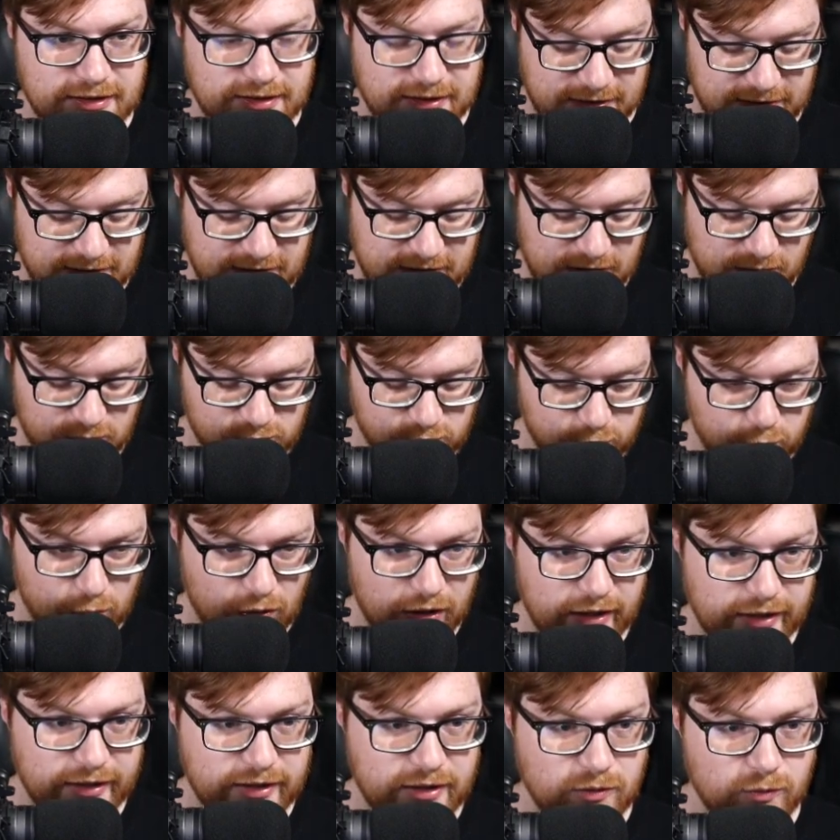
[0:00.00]
Uh, a
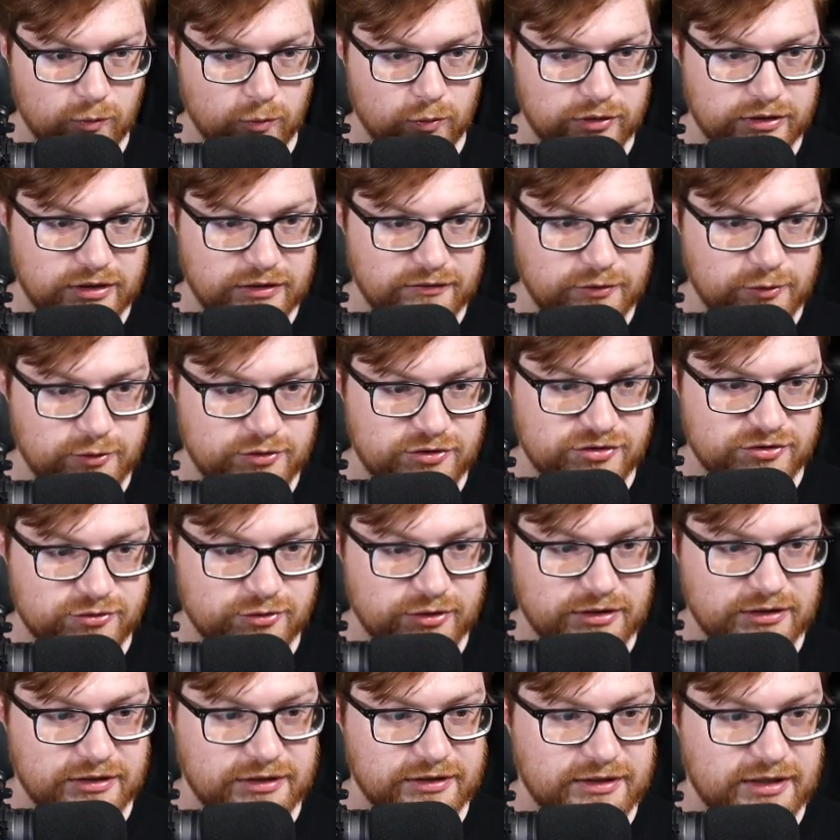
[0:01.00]
one will give you just
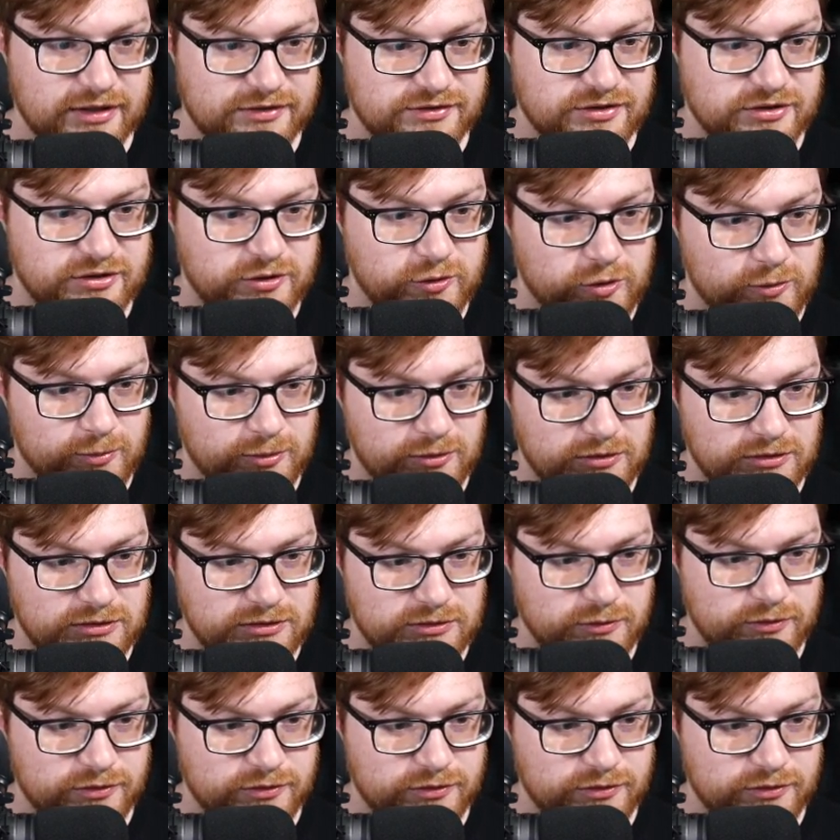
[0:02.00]
strictly an executable,